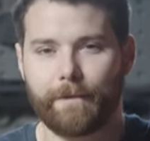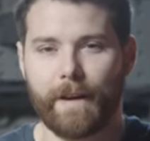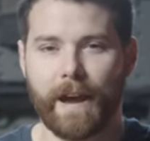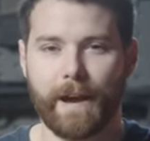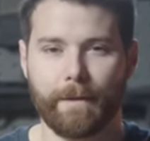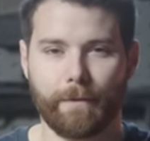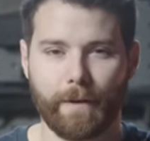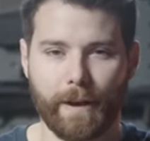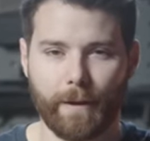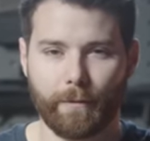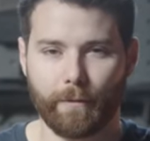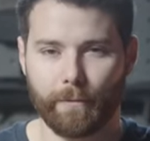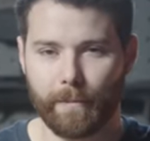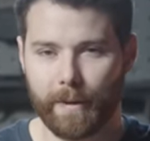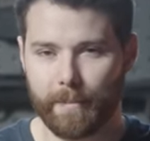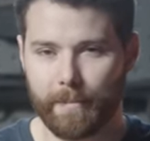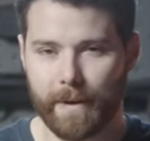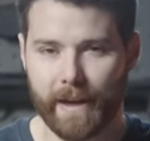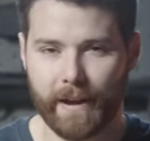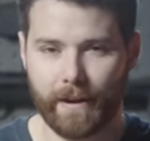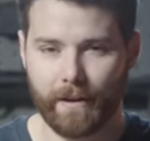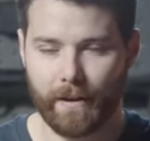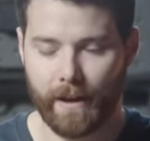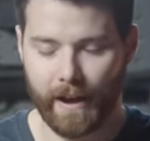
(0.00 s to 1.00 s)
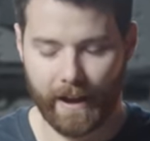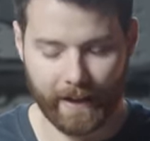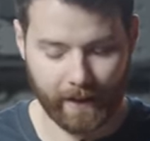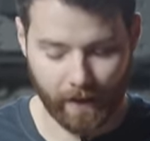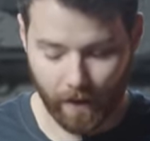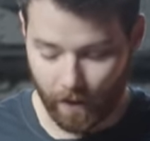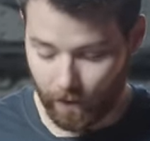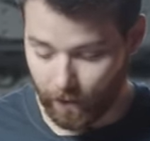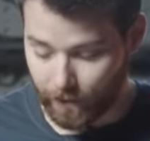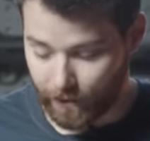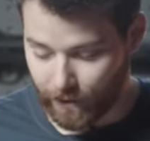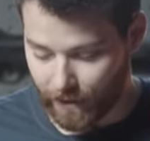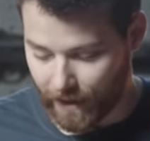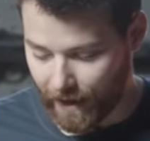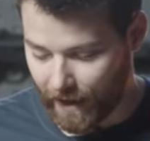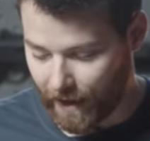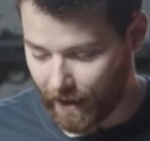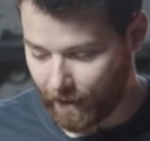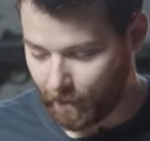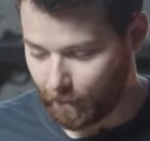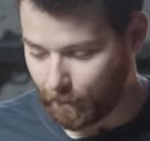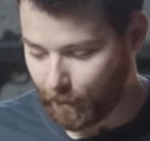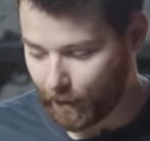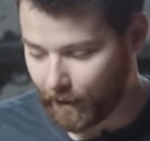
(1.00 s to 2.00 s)
5-round would be better, I acknowledge
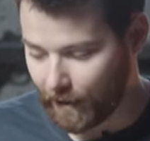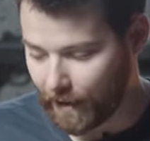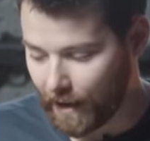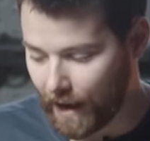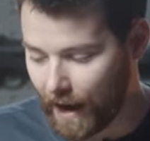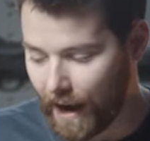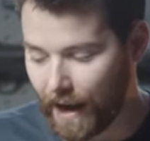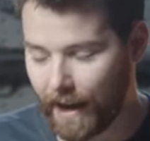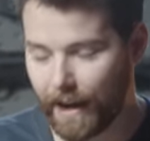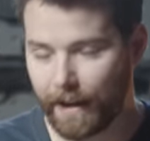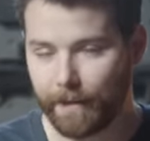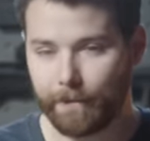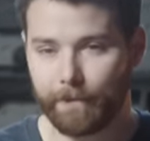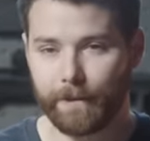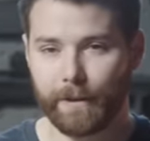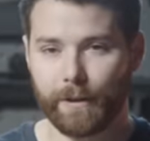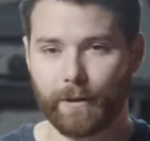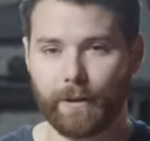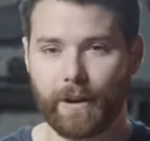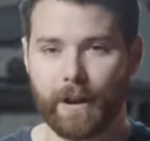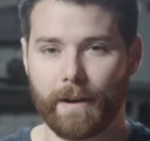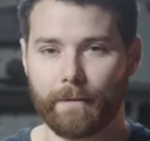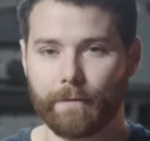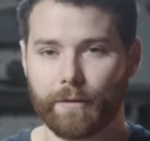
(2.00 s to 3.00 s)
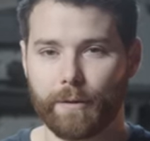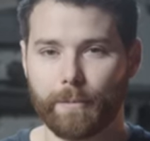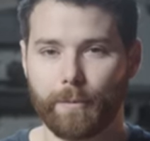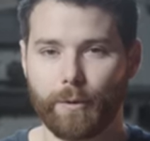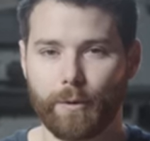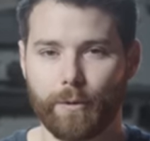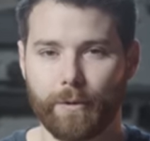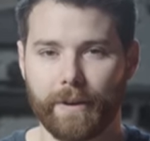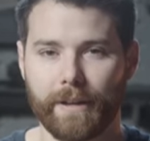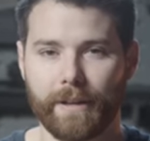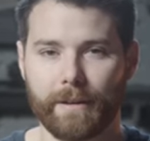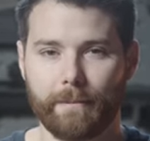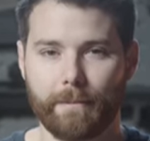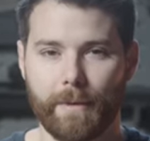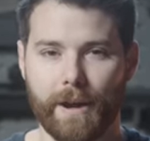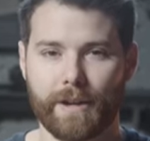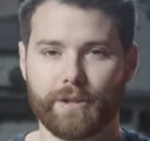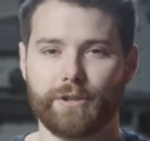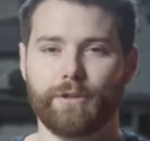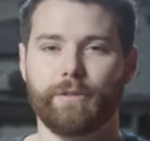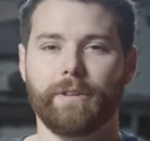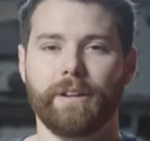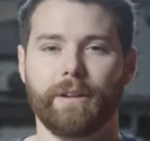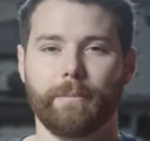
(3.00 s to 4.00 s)
that. But I feel comfortable in my
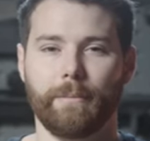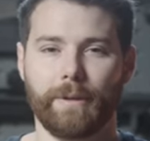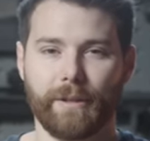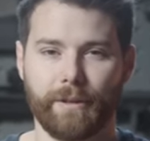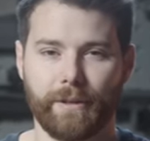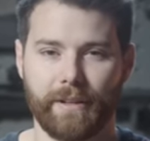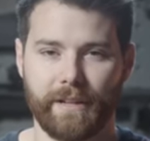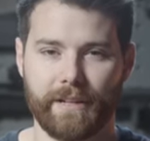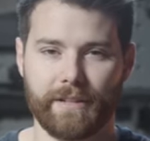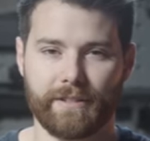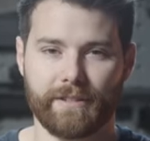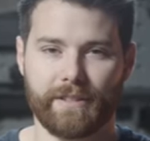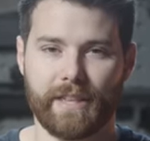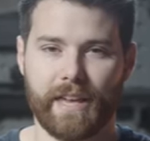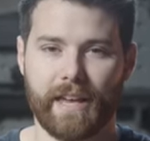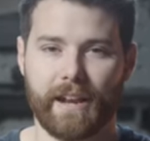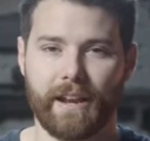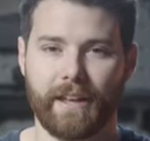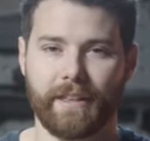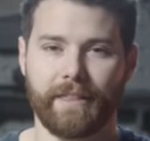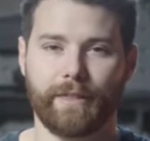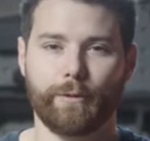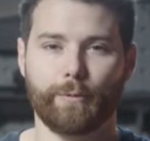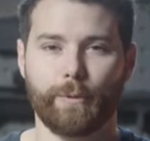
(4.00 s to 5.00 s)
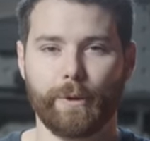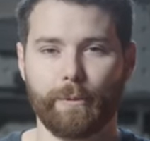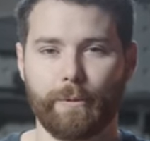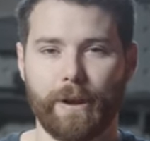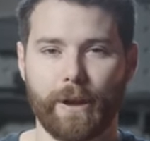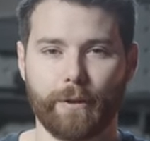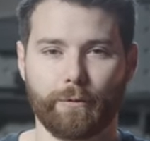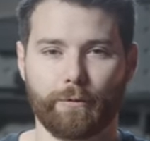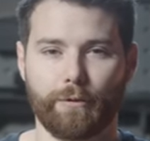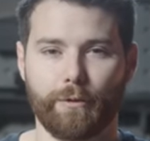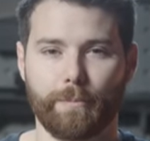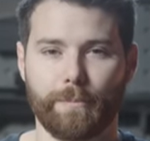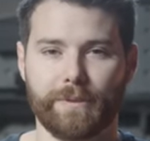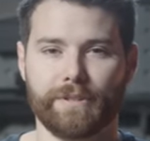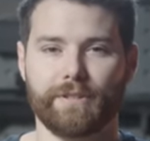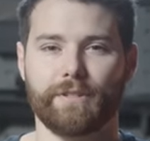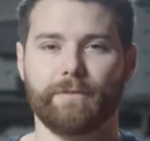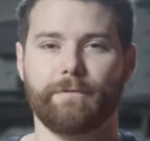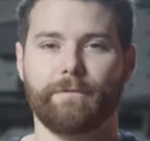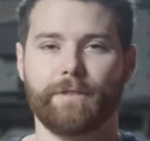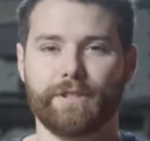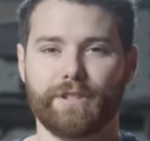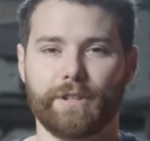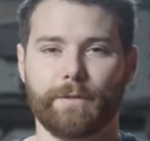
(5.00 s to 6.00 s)
shooting abilities that a 3-round group is
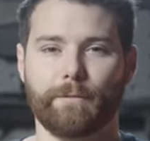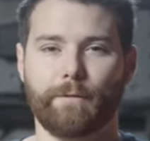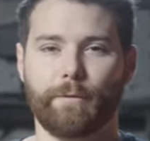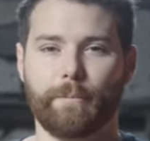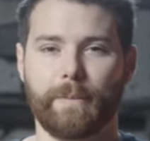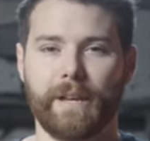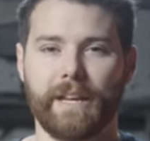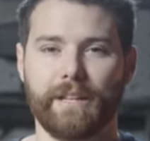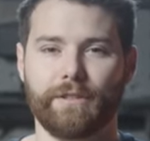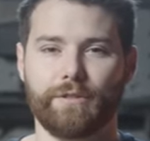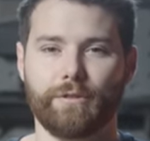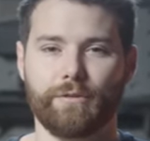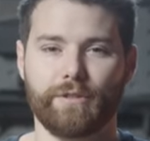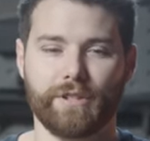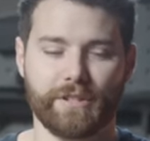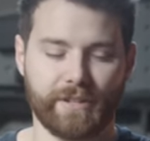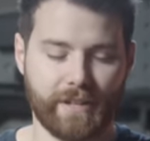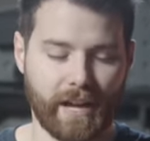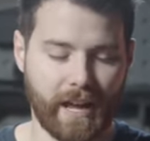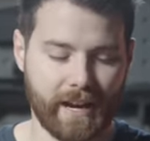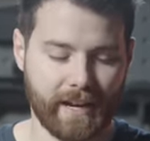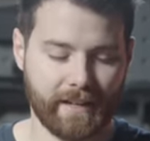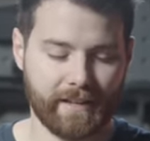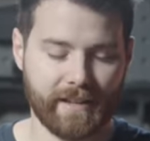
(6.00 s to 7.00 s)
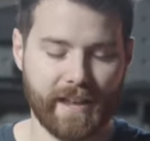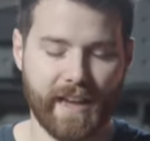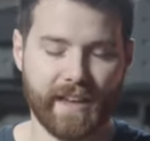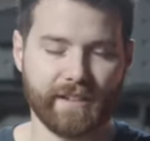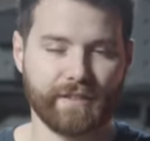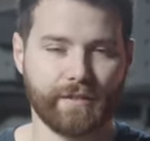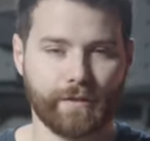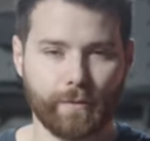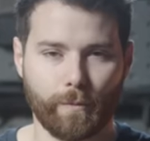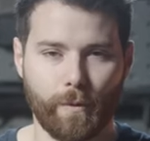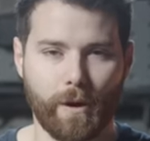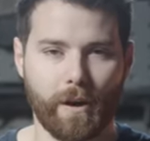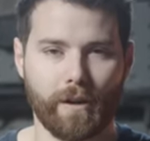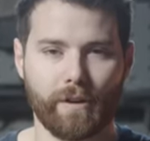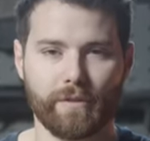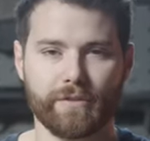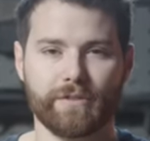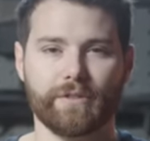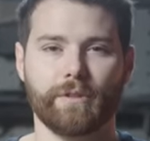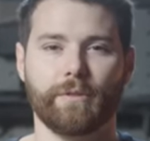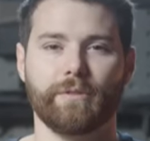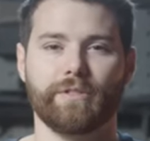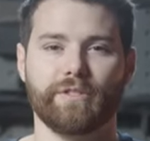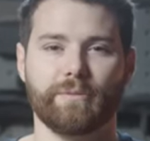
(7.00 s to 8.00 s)
sufficient for me to just kind of test the water,
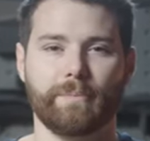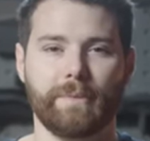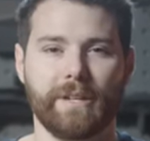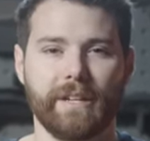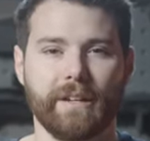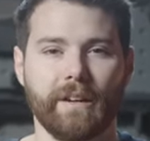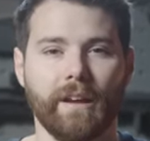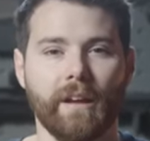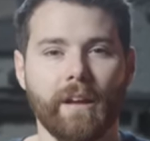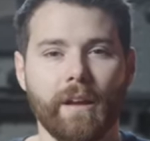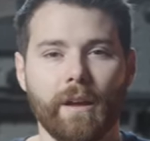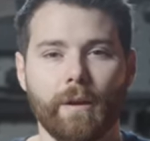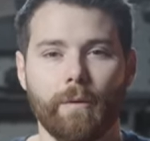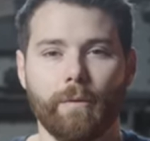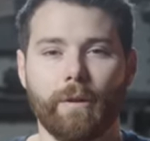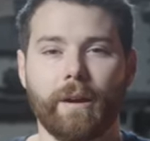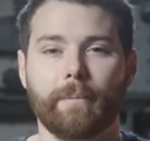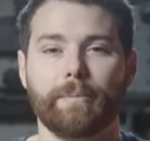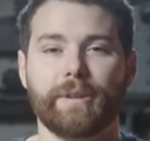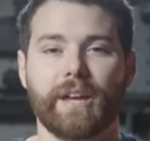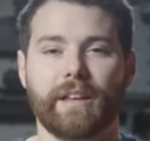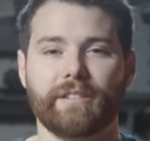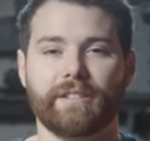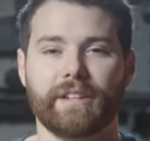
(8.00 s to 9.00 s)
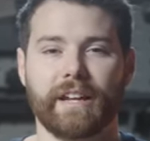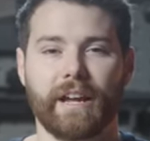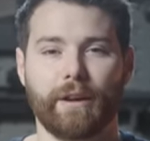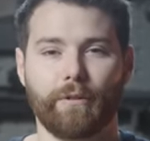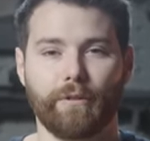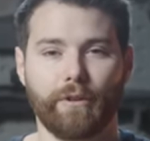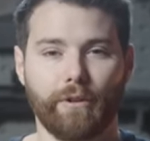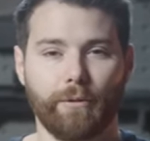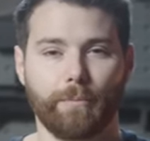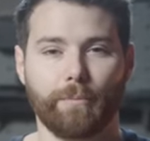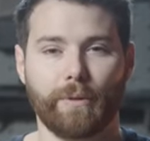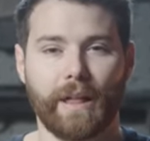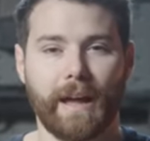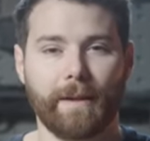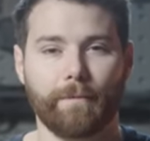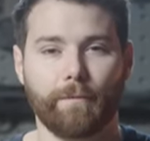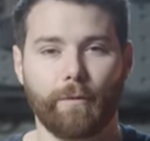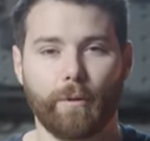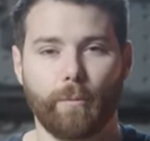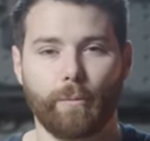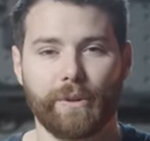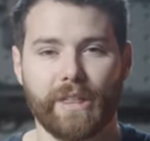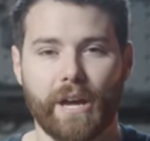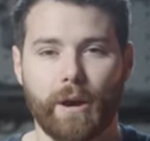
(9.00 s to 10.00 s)
so to speak, when I'm testing out a new
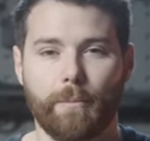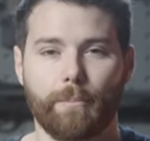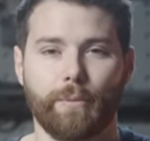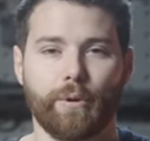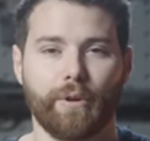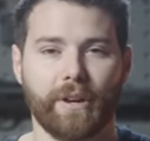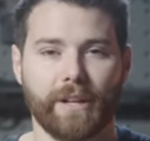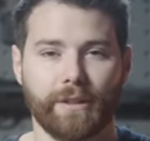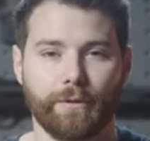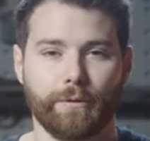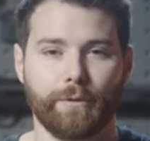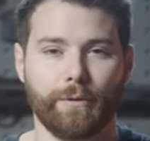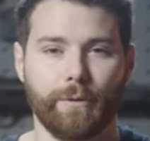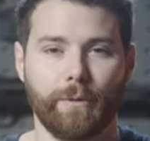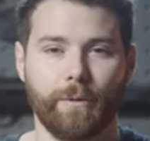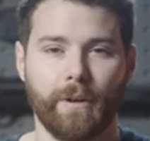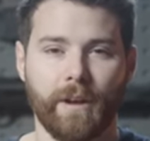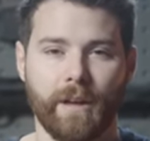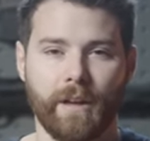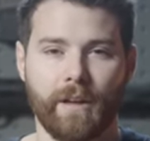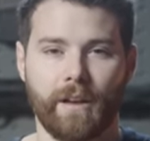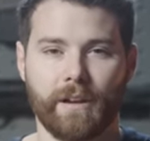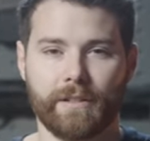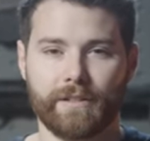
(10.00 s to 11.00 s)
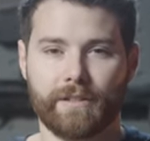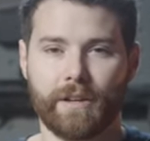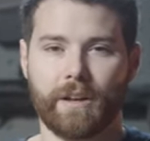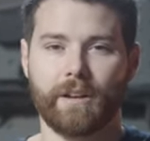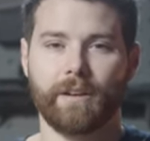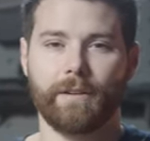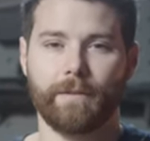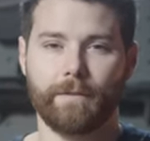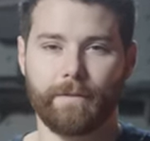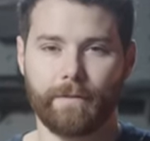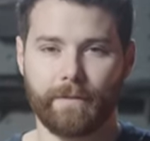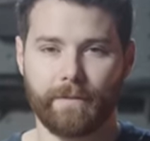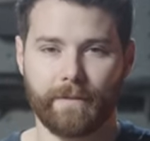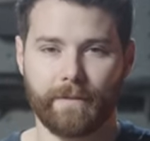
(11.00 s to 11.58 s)
platform without burning through a ton of